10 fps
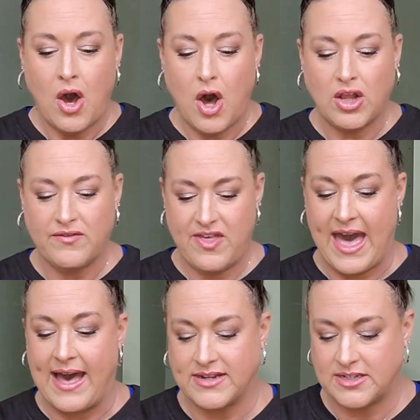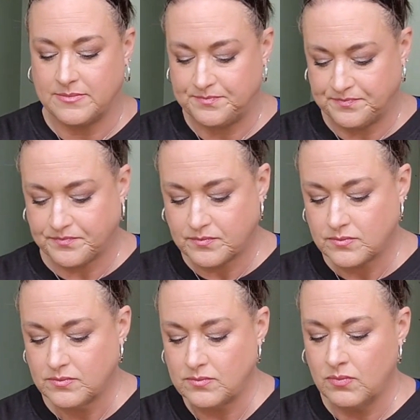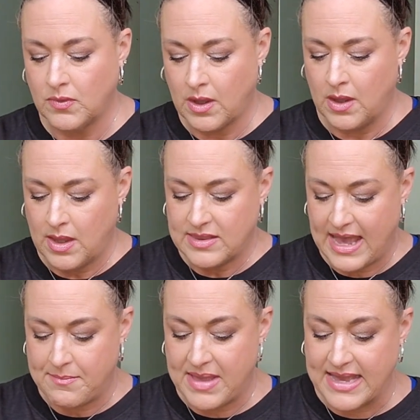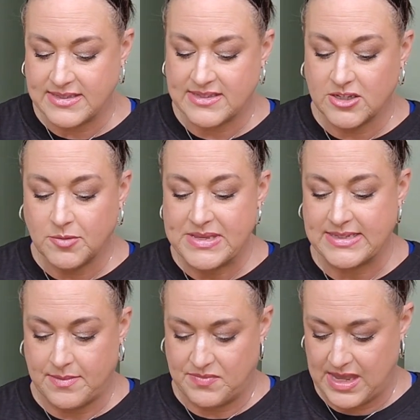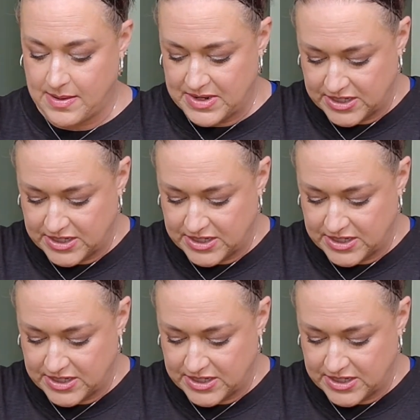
all of that. That may still be something